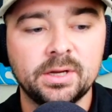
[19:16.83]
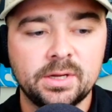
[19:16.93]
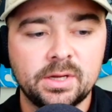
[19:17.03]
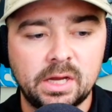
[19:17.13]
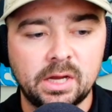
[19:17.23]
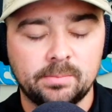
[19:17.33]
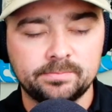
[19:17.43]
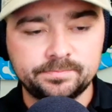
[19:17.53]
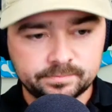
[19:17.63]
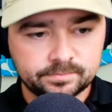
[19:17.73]
Um
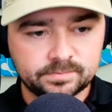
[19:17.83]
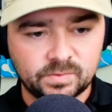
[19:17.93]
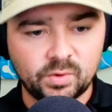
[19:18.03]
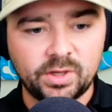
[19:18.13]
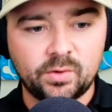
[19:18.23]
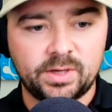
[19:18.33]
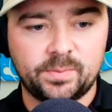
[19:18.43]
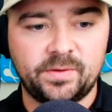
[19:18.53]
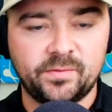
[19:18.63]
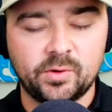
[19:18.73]
Really quick
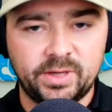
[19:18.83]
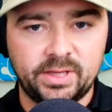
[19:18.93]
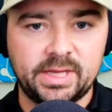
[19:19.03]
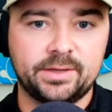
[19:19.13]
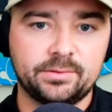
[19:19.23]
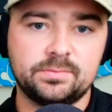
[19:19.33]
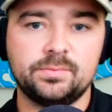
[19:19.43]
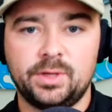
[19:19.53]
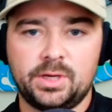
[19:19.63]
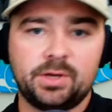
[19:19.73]
before we like,
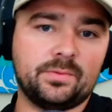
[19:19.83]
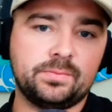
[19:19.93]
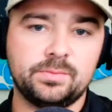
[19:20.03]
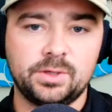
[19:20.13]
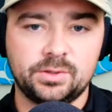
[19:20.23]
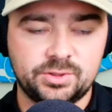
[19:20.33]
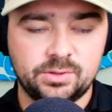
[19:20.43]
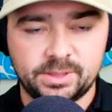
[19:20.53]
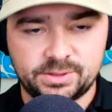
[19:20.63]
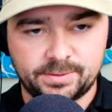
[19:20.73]
go too
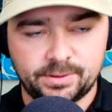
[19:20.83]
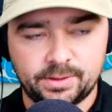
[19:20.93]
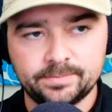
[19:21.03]
much further.